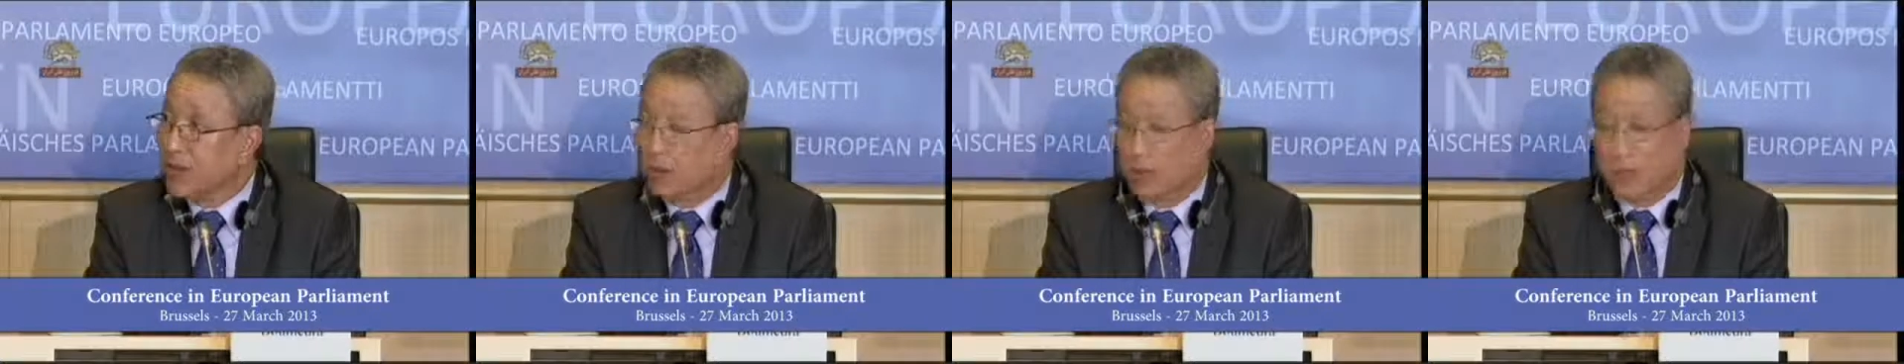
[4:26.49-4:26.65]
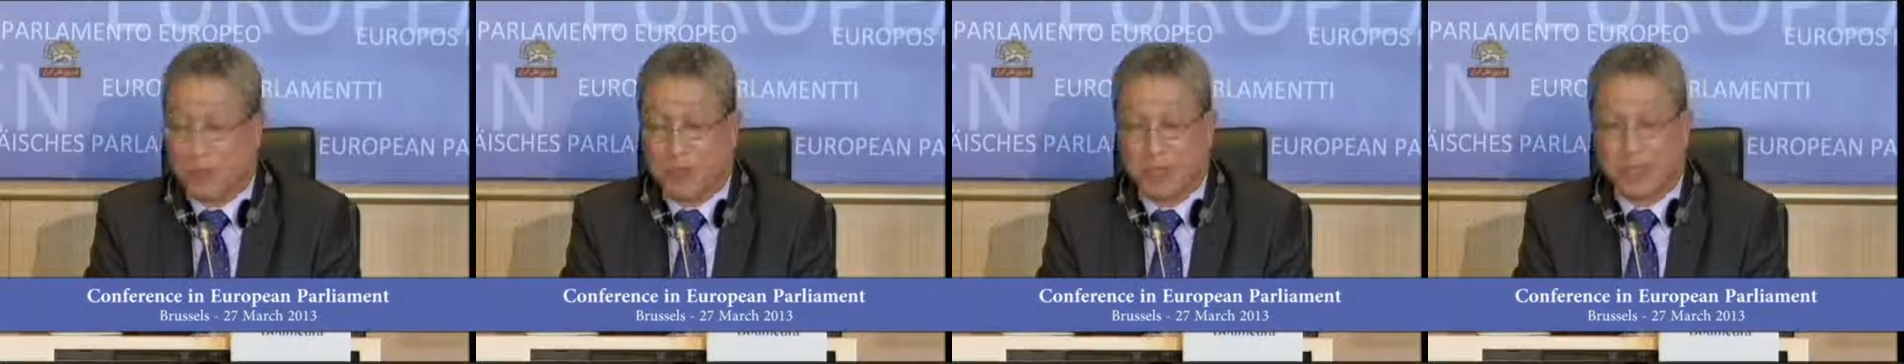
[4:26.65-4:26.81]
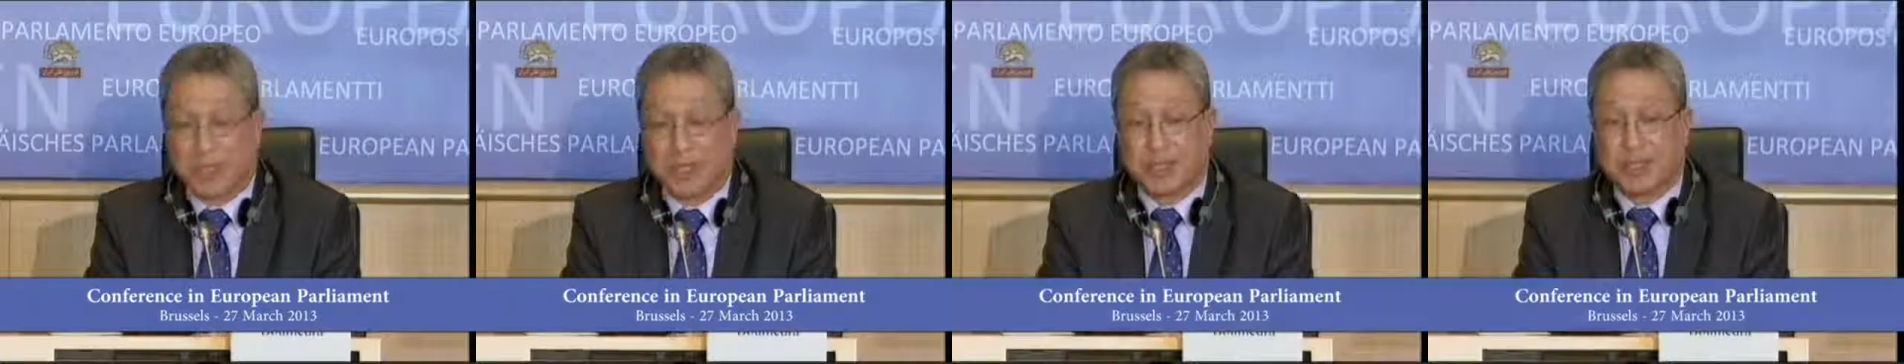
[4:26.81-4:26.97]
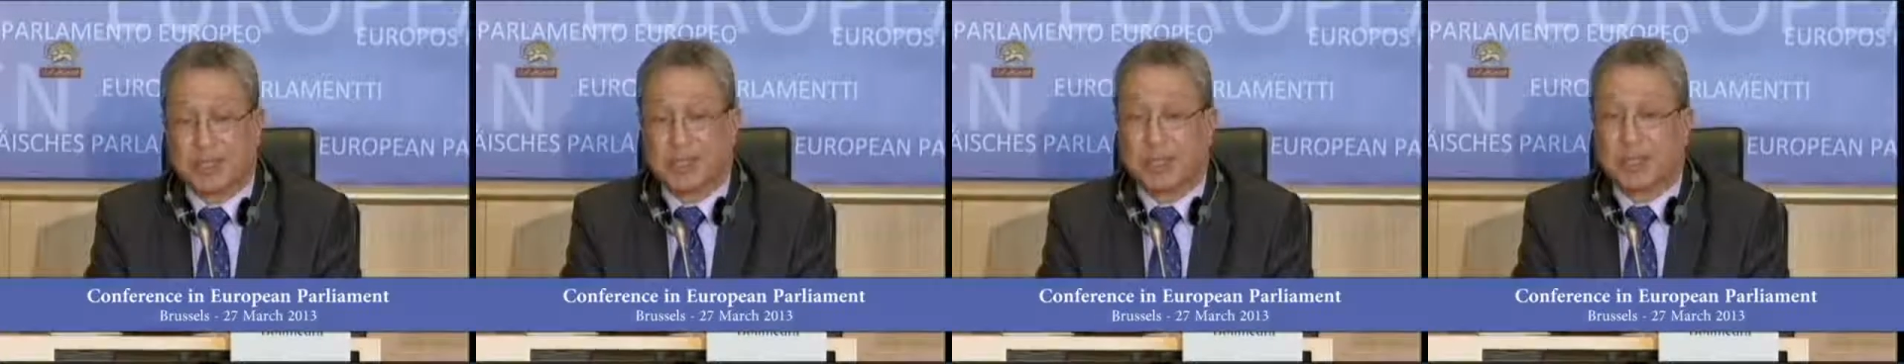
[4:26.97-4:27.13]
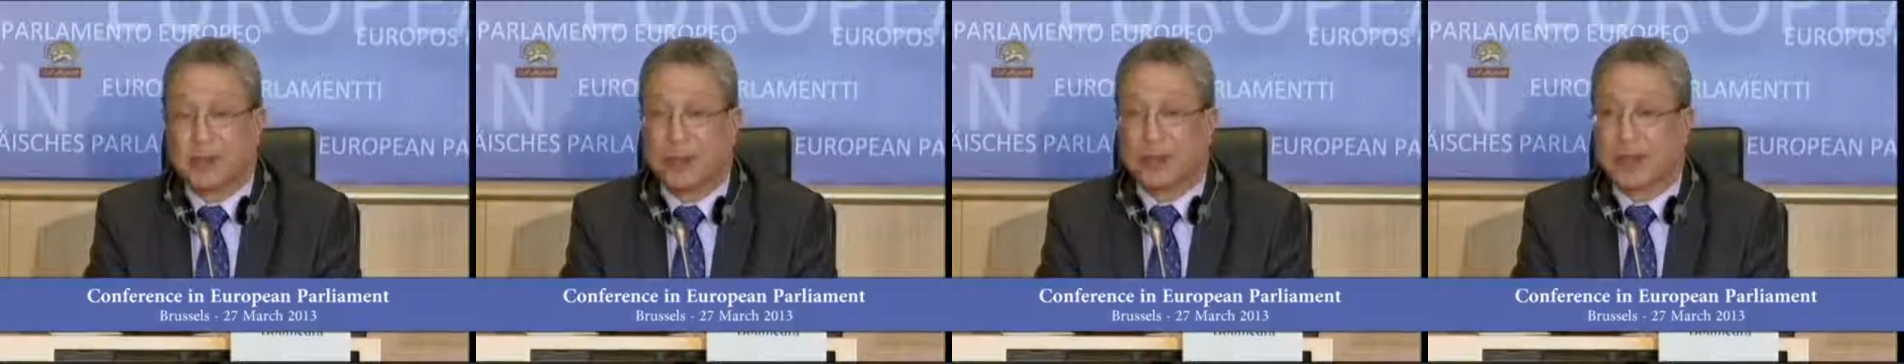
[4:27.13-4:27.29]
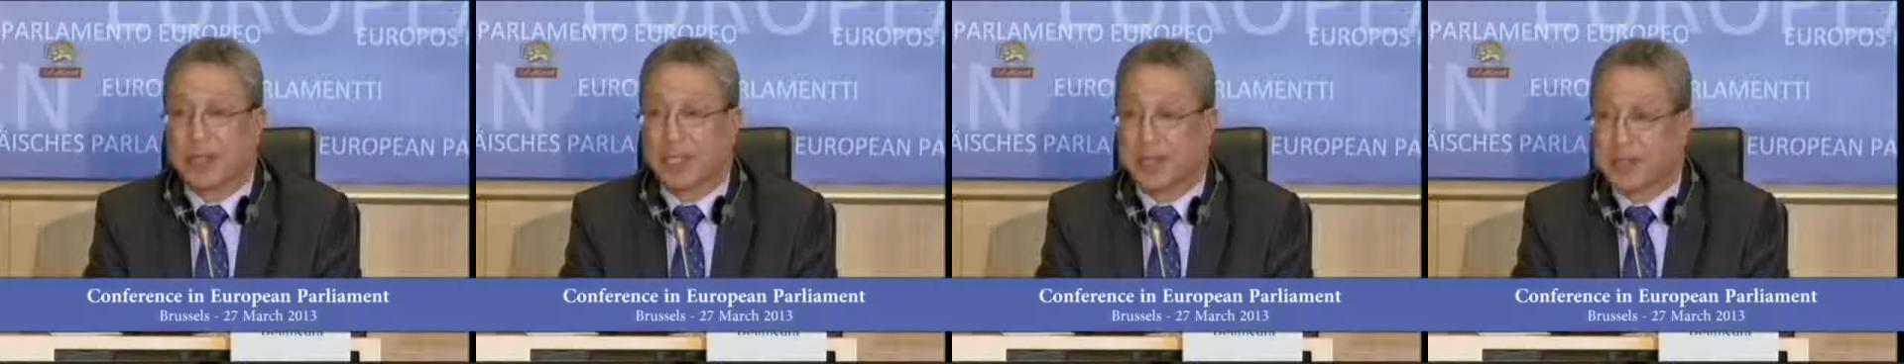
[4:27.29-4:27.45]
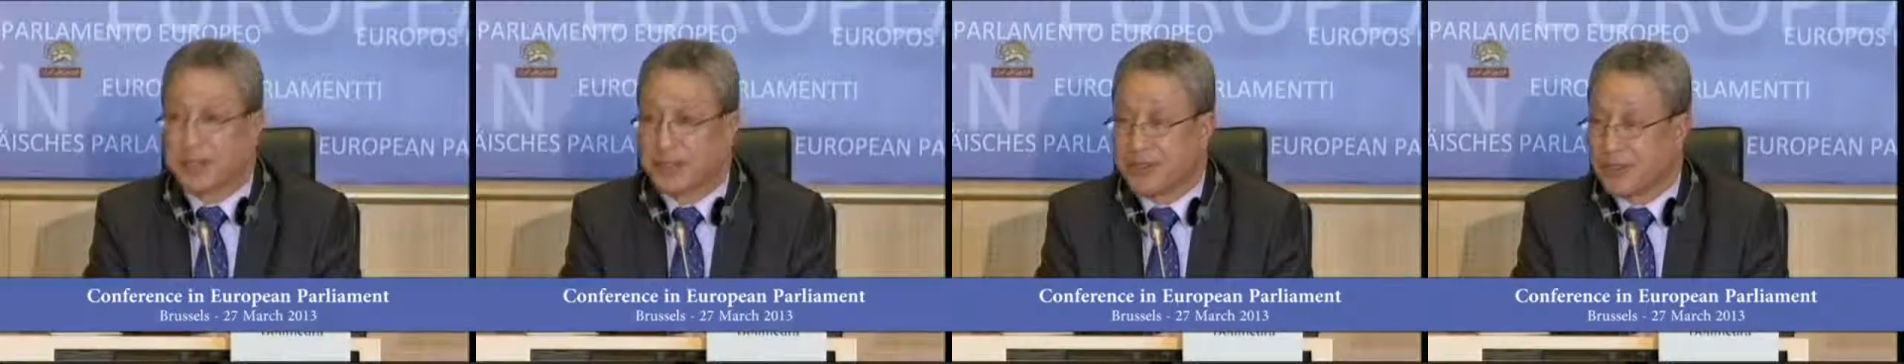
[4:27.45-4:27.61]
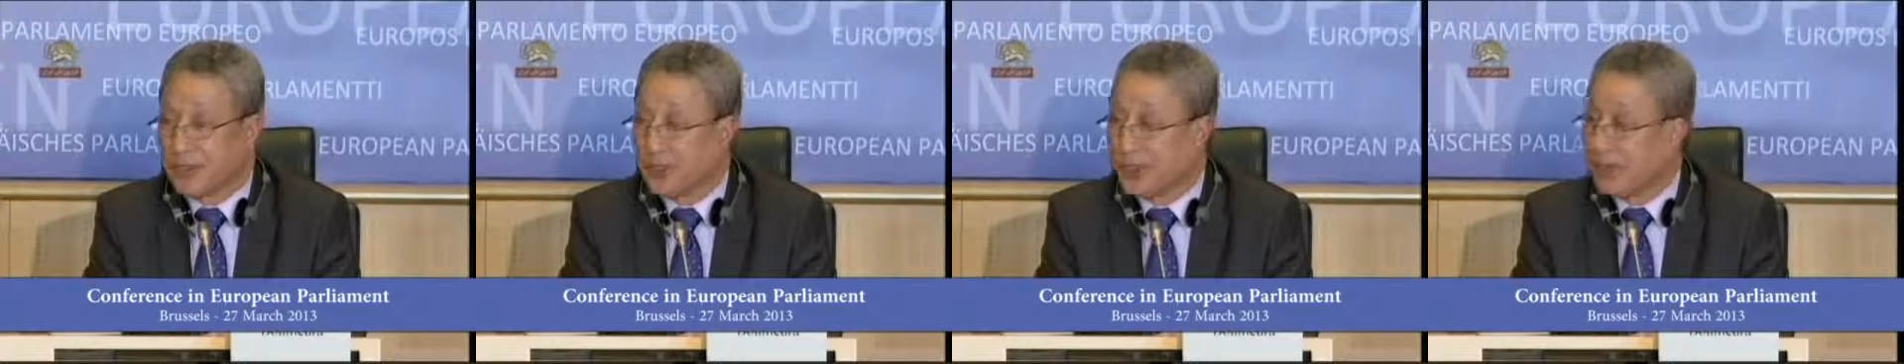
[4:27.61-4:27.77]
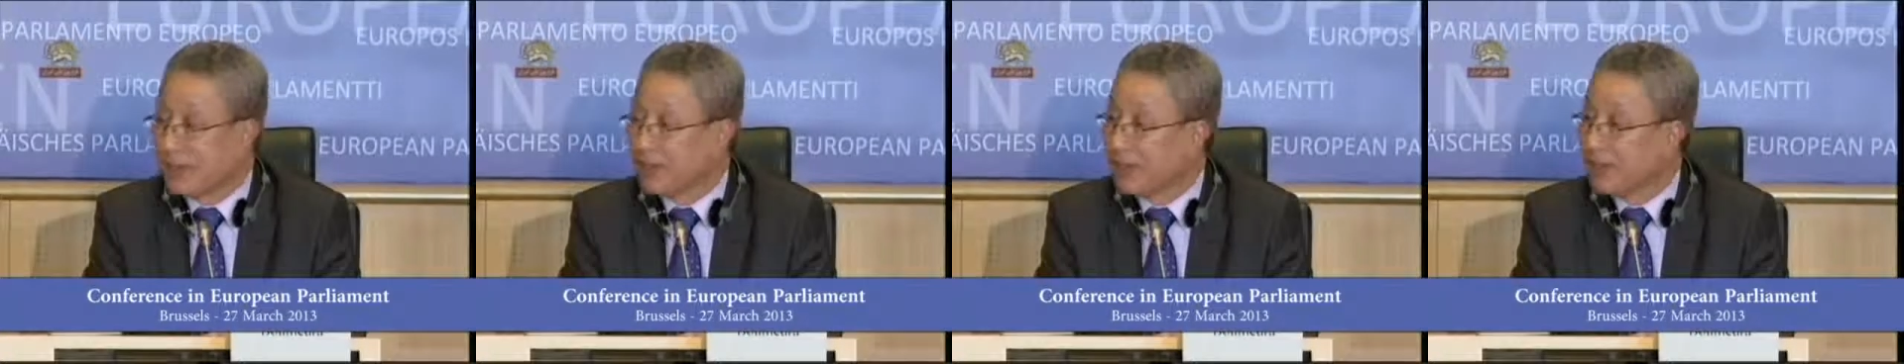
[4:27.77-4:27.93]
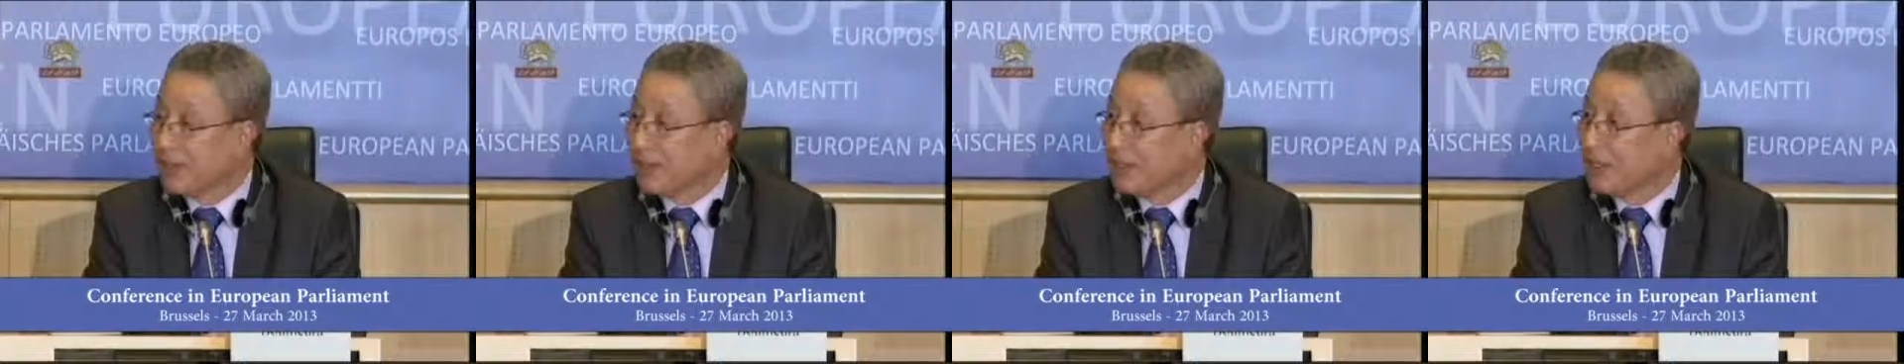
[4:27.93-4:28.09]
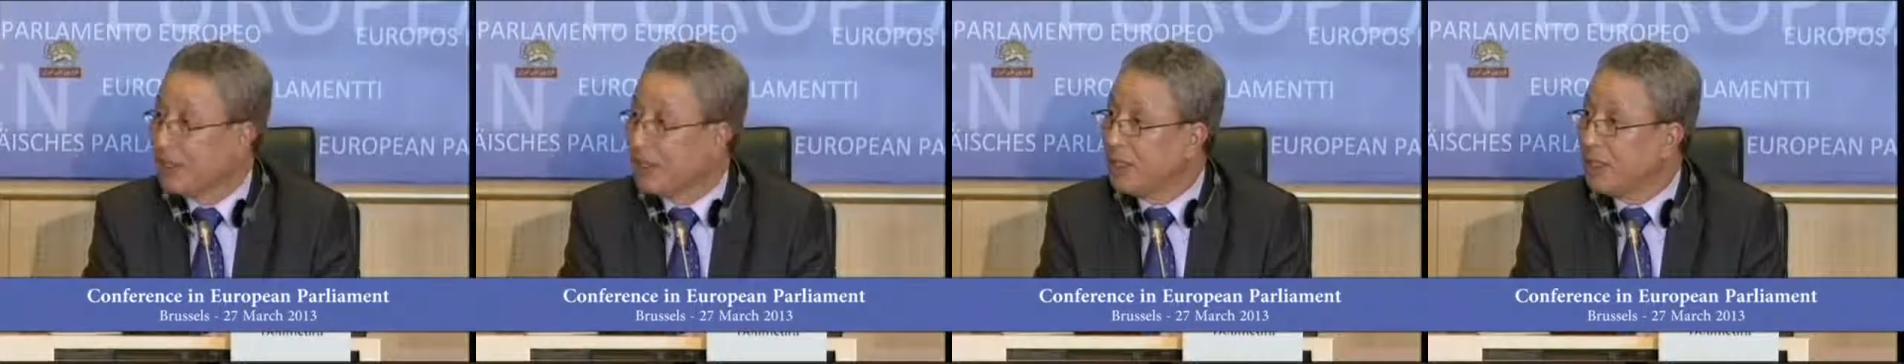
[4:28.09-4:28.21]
which is the UNHCR,